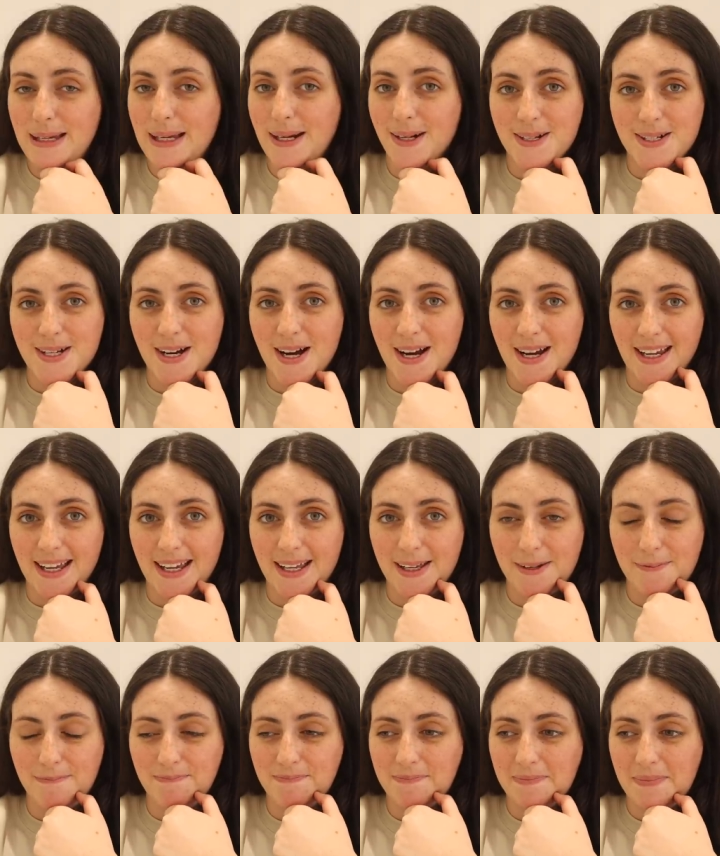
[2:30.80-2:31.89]
beat our
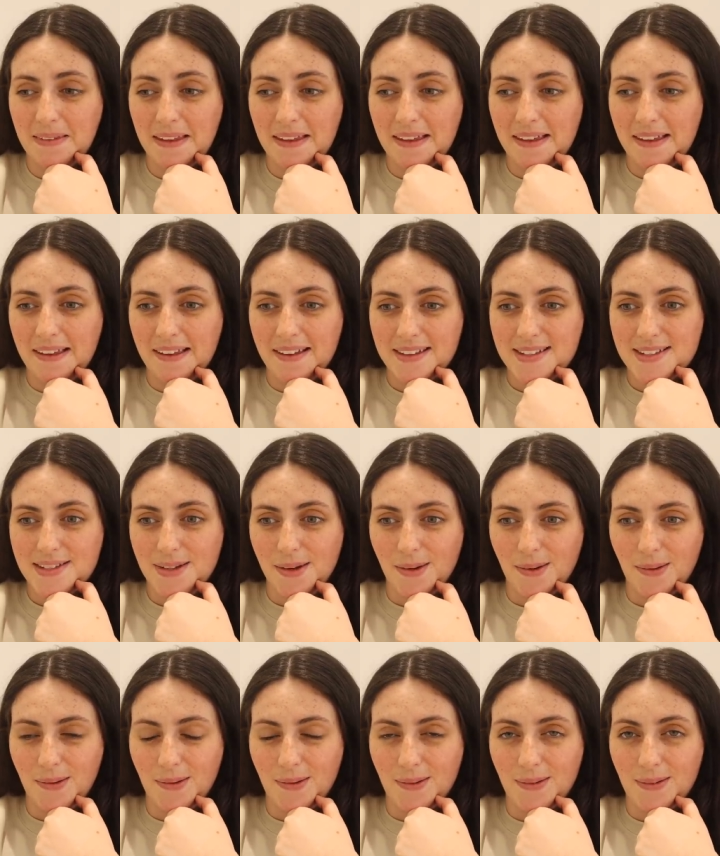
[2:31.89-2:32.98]
target.
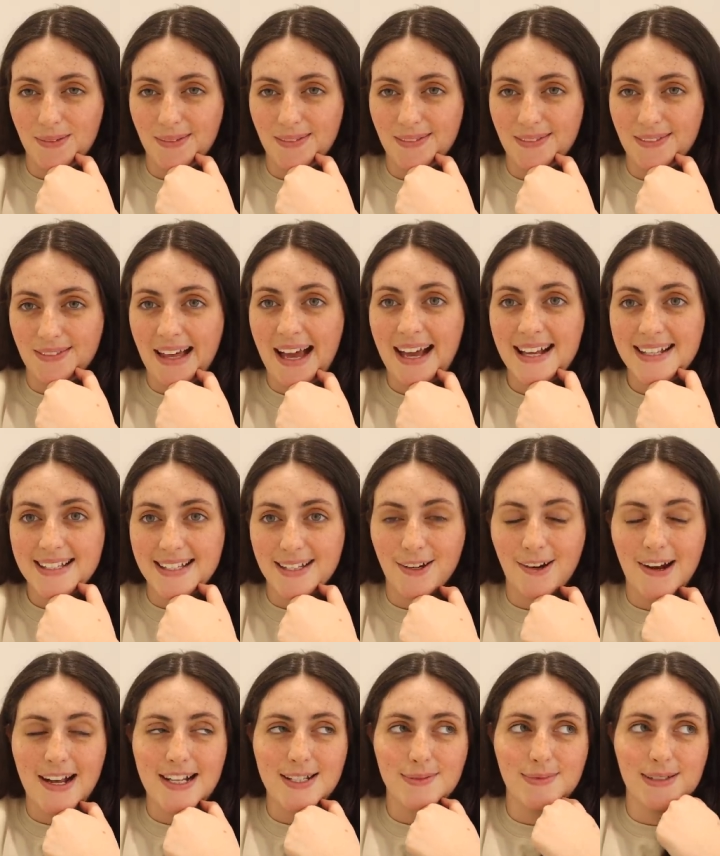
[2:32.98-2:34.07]
So that's
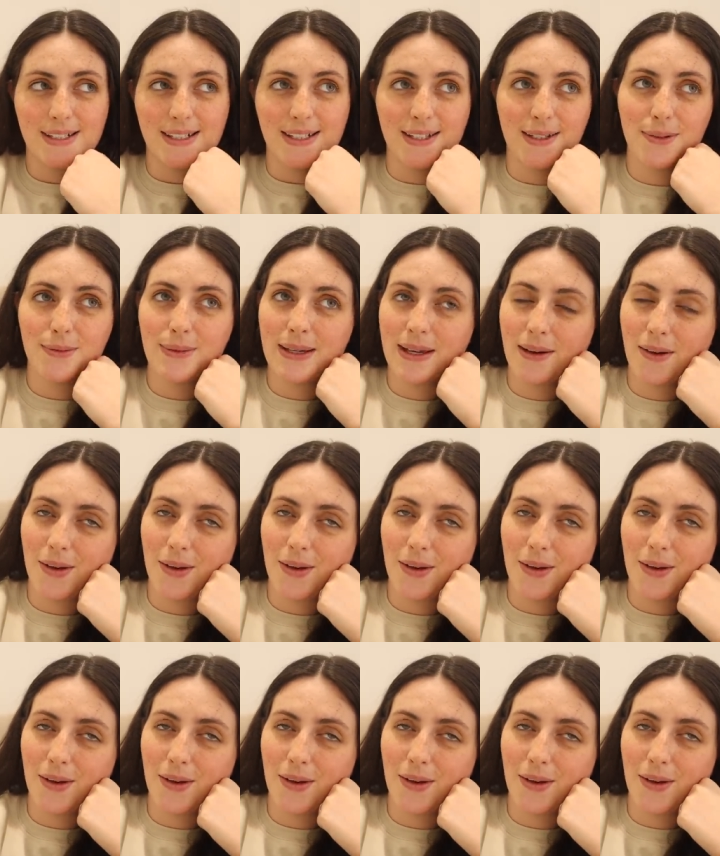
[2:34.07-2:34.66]
incredible. We